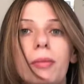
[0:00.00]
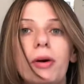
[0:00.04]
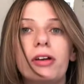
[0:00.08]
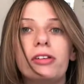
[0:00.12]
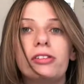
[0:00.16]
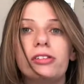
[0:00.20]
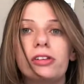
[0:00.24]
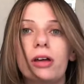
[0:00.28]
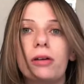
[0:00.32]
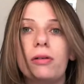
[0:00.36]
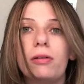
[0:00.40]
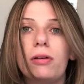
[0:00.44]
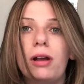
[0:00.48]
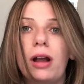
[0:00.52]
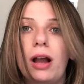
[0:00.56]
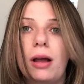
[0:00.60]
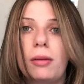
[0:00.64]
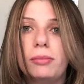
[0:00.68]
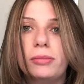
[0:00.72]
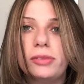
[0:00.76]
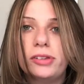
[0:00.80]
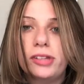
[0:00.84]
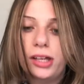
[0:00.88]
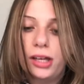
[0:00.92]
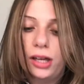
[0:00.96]
so
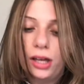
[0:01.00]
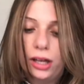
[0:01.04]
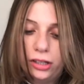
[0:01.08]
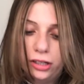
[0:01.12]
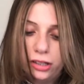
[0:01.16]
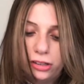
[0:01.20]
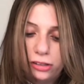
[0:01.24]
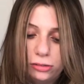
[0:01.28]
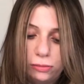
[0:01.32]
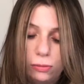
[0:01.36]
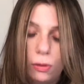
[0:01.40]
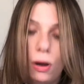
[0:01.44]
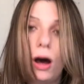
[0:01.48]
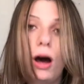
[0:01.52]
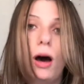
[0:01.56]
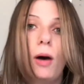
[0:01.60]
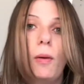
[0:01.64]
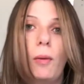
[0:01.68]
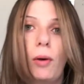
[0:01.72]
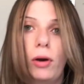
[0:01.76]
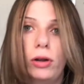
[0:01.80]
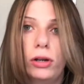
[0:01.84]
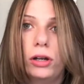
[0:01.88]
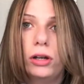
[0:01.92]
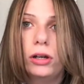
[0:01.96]
clumsy? That's what I
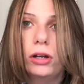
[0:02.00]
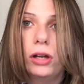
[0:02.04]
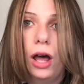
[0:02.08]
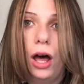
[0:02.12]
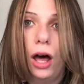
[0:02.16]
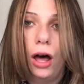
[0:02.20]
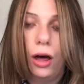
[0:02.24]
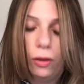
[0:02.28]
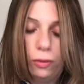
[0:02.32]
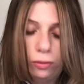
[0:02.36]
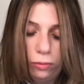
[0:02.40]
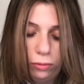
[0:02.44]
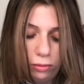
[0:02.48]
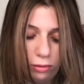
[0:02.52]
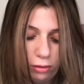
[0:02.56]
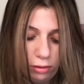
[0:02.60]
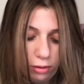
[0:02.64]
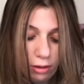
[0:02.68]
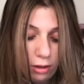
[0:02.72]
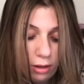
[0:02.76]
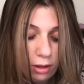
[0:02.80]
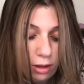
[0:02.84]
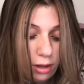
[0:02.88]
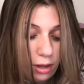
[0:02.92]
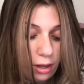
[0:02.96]
want to know.
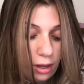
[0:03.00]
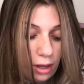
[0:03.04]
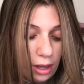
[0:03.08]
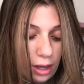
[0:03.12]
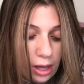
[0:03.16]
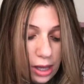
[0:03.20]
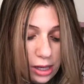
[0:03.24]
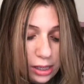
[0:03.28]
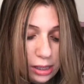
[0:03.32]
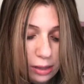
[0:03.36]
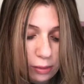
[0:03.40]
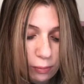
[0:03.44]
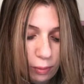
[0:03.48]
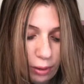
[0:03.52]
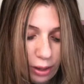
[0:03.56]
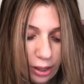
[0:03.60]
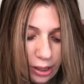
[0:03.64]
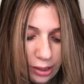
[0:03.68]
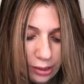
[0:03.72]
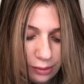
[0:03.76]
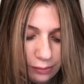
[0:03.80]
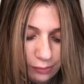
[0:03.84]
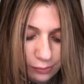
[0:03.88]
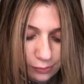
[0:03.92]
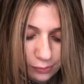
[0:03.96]
Anyway,
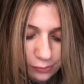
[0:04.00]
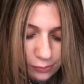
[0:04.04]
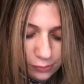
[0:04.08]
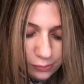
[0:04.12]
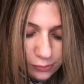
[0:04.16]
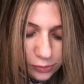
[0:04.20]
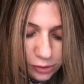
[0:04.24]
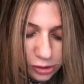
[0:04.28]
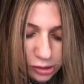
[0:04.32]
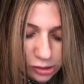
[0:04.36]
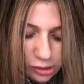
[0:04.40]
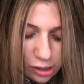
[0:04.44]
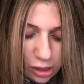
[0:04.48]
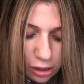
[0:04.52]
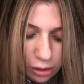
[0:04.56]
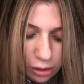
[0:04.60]
so